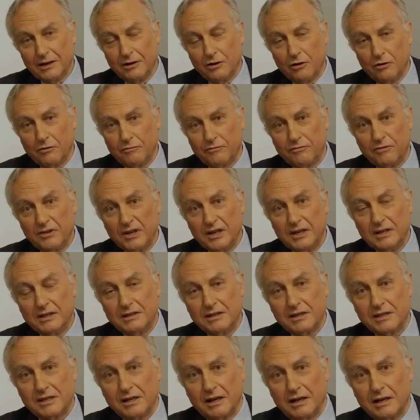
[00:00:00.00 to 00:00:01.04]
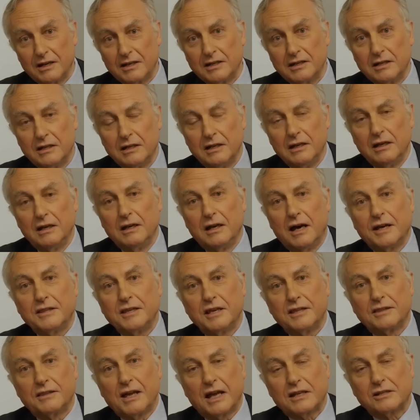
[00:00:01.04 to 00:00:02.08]
of design. I
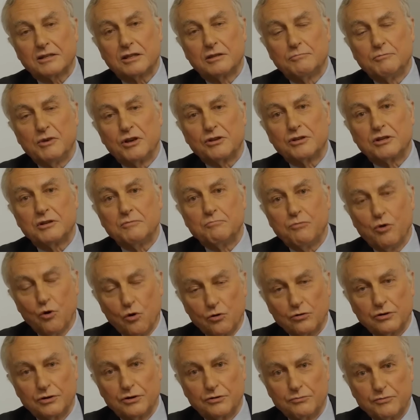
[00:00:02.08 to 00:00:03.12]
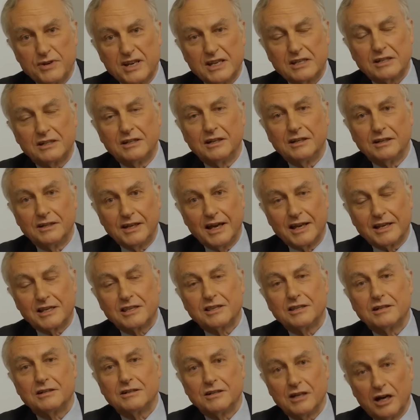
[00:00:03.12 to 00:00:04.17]
think that's the most important reason
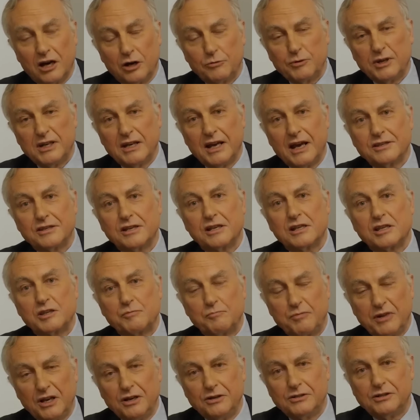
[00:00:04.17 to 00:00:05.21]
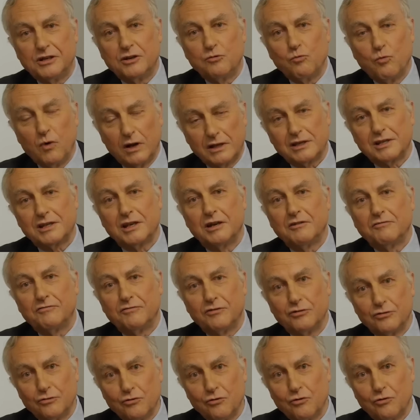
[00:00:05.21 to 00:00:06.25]
against that Darwin has exploded once and
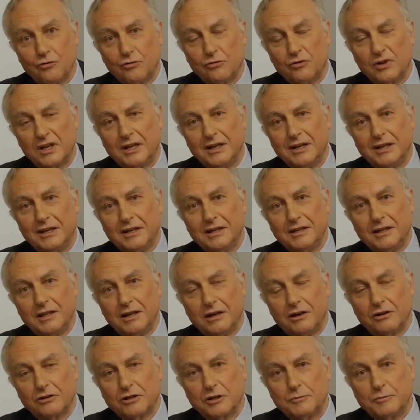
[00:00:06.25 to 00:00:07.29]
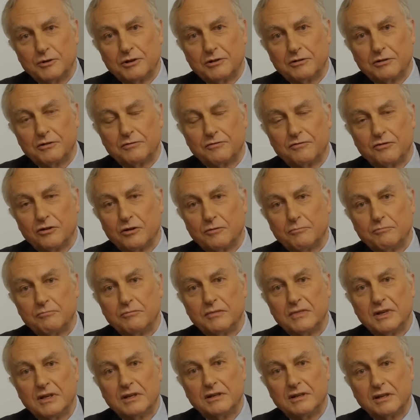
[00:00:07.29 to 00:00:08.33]
for all the argument
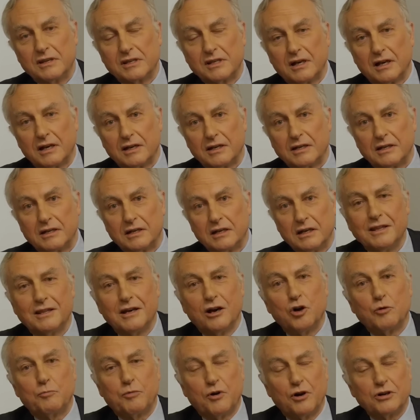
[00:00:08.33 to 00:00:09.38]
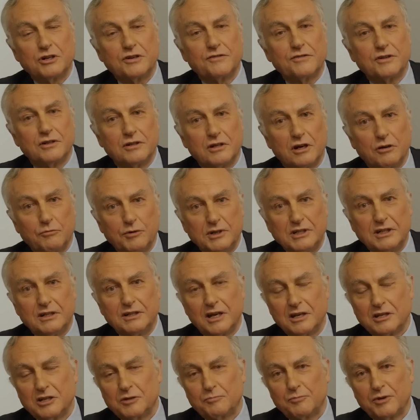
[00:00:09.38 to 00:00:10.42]
from design. The whole point of the Darwinian
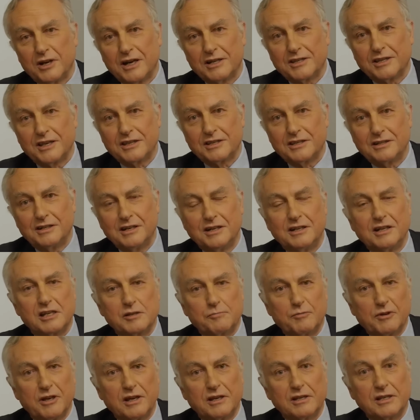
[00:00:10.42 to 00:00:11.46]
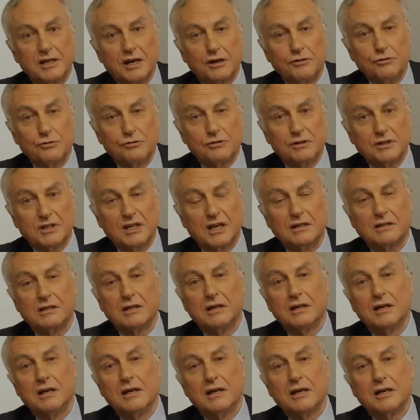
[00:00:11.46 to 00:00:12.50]
enterprise is that it explains how you can
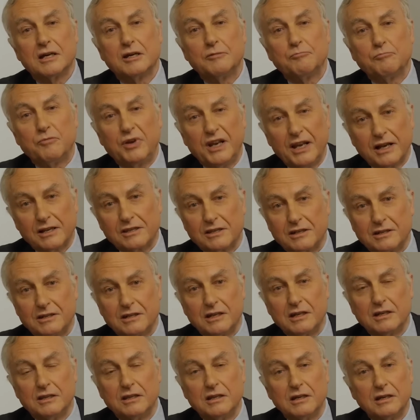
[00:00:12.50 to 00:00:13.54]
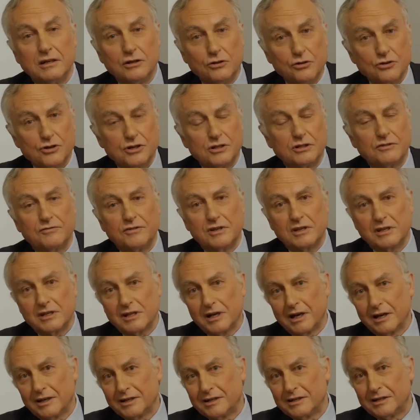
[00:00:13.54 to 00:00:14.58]
get complexity and the illusion of
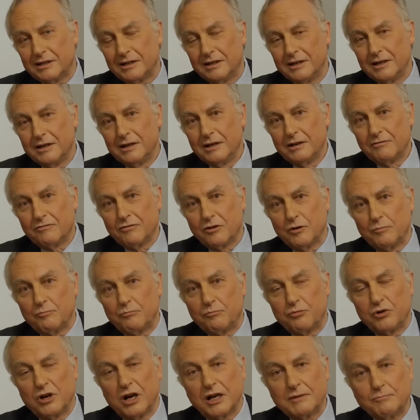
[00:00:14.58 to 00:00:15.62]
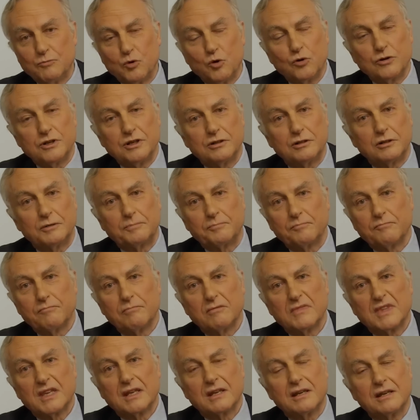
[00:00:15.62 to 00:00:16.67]
design from primordial
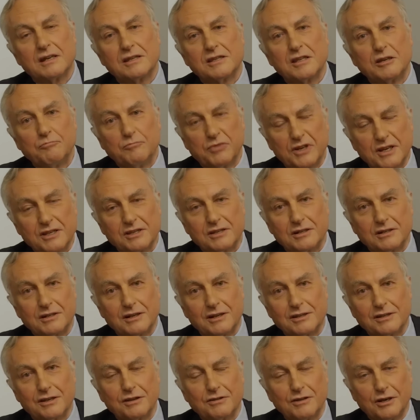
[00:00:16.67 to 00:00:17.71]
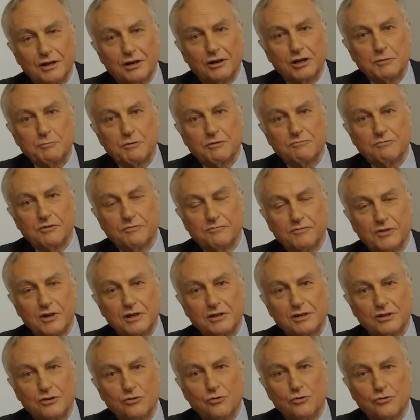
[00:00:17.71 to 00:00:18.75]
simplicity. So the argument from
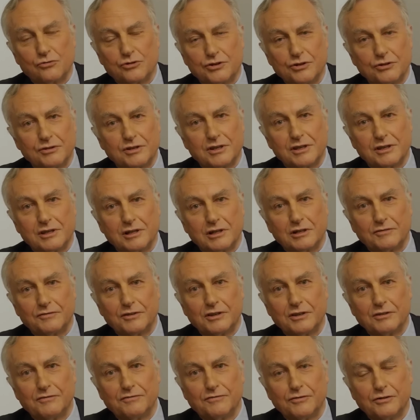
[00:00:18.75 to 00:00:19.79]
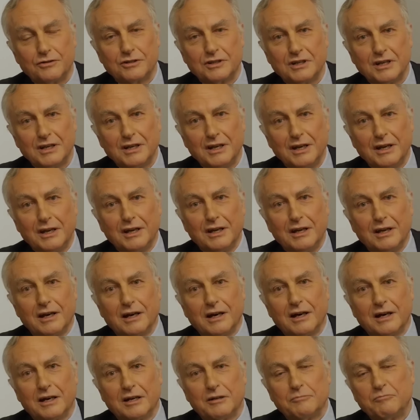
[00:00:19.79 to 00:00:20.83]
first cause shoots itself in the foot.
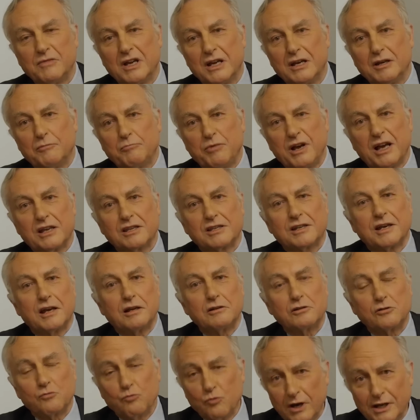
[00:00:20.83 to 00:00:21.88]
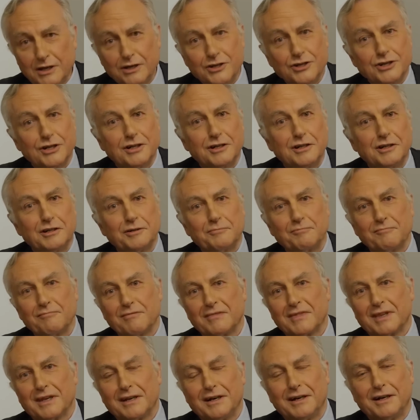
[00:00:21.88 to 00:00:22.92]
Pascal's wager,
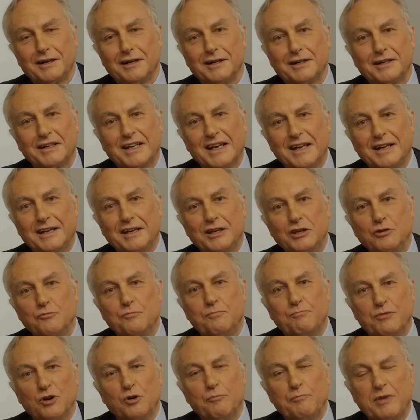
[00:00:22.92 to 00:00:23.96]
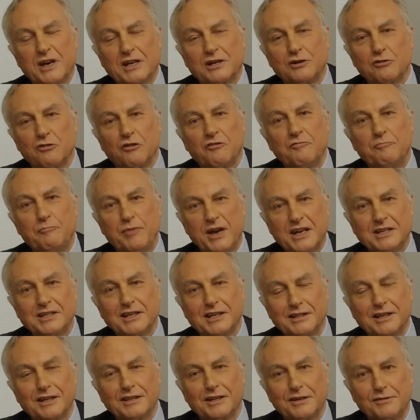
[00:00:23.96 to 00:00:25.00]
you're better off
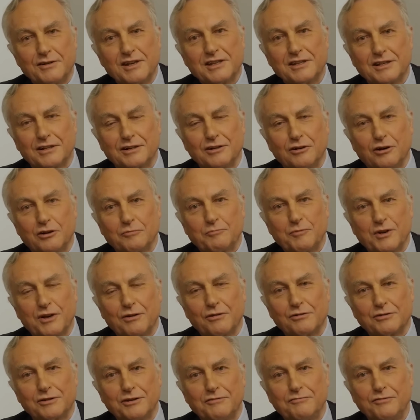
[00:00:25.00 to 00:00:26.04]
betting that there is a God because